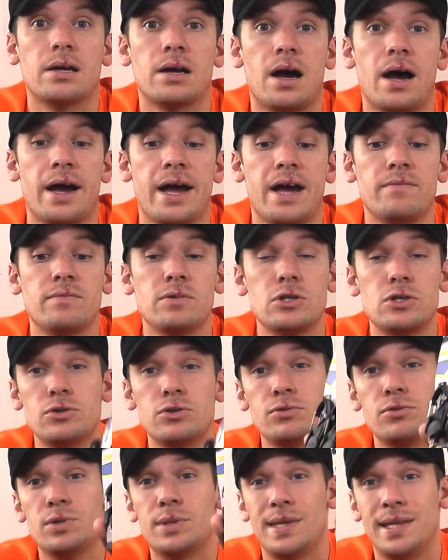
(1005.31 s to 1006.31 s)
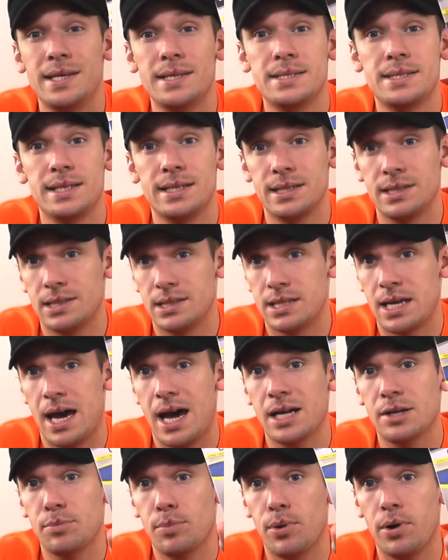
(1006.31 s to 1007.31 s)
I haven't used this
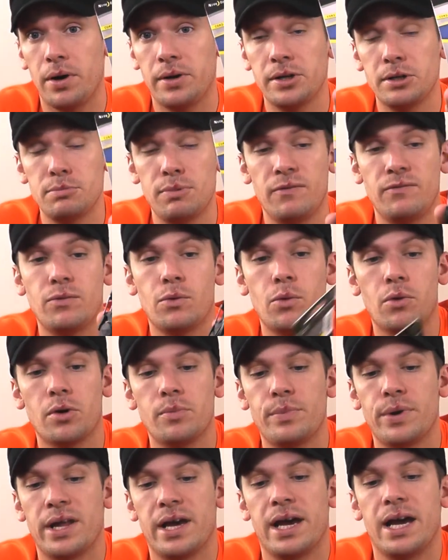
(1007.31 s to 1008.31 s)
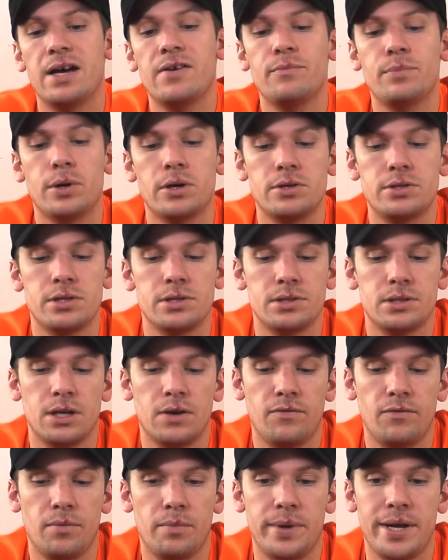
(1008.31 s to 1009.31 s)
exact product before, but I have purchased
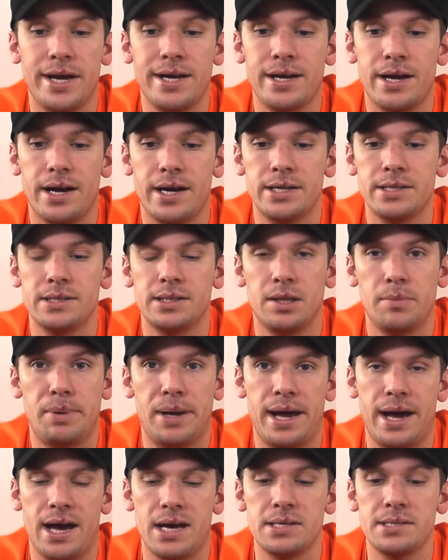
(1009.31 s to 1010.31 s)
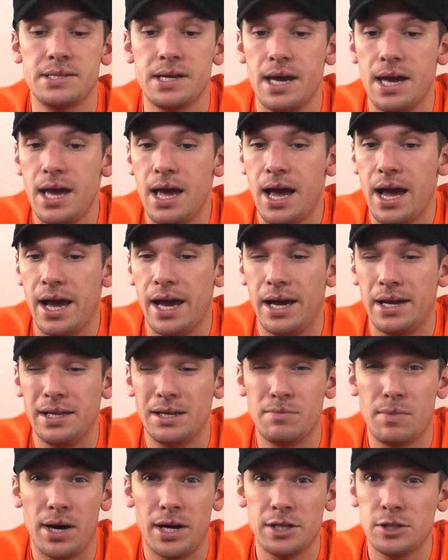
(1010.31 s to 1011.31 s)
stuff from Night Eyes in the past, and
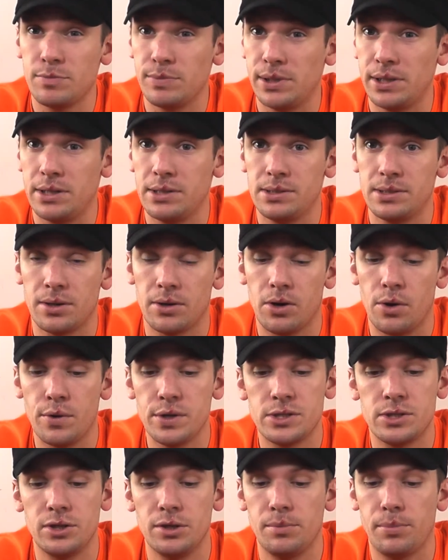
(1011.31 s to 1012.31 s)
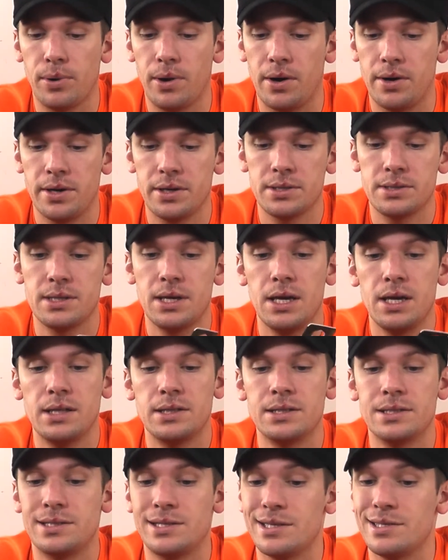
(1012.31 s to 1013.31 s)
in my experience, they're always good products.
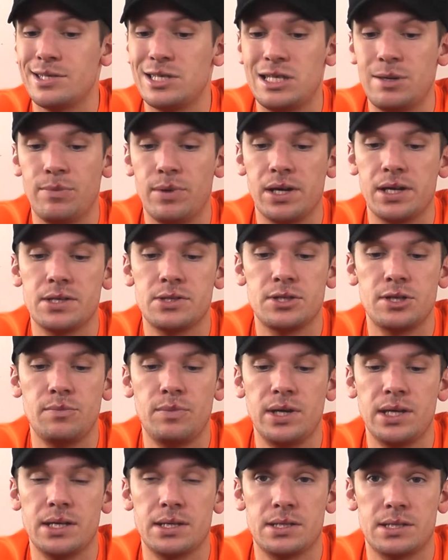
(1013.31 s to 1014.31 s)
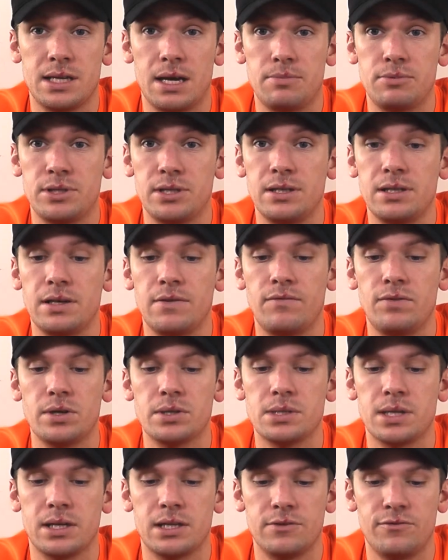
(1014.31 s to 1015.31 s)
This doesn't seem like it's going to be an exception. It
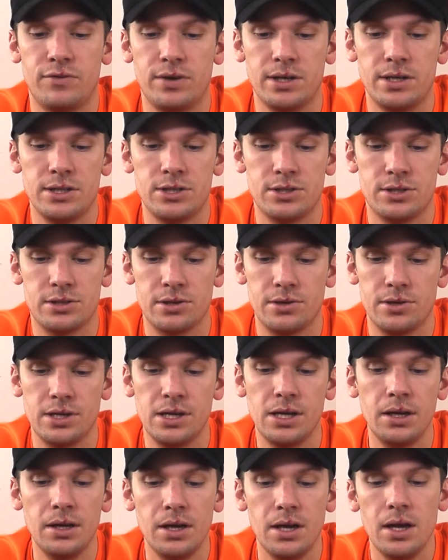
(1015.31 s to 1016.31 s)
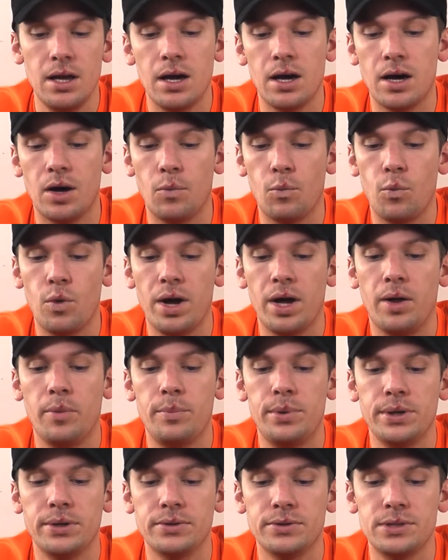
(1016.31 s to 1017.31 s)
feels like it's very sturdy, well
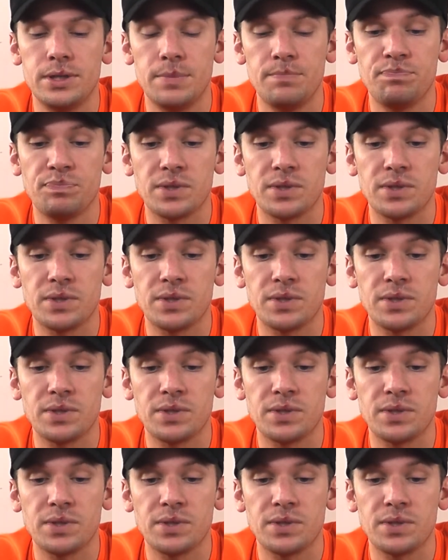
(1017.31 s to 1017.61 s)
built.